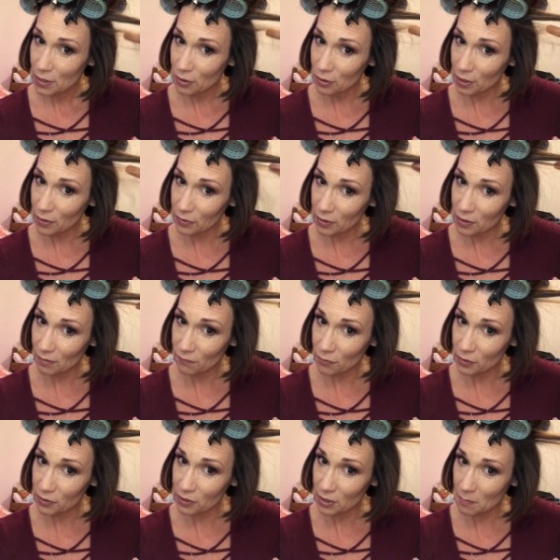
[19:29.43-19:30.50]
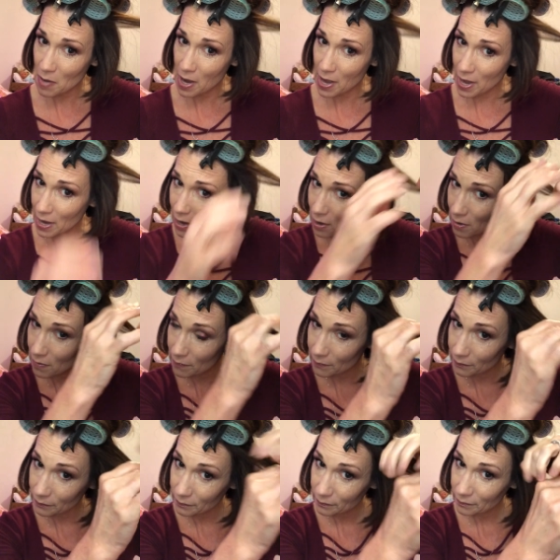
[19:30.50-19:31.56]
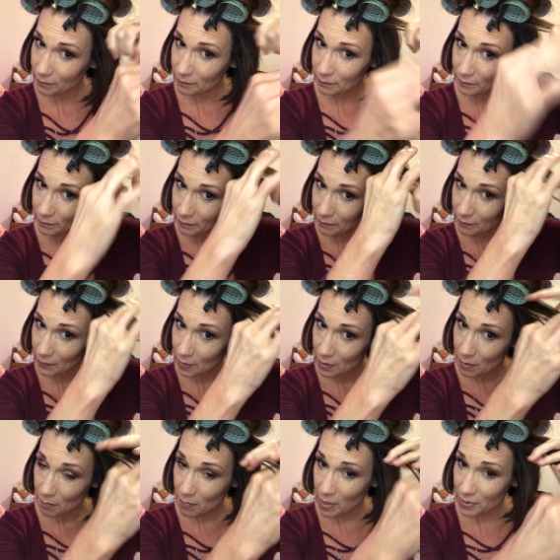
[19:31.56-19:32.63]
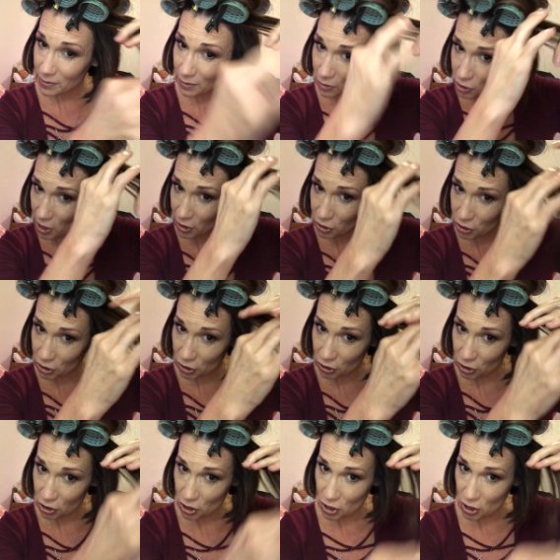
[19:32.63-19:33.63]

look at the difference in my hair. My suggestion to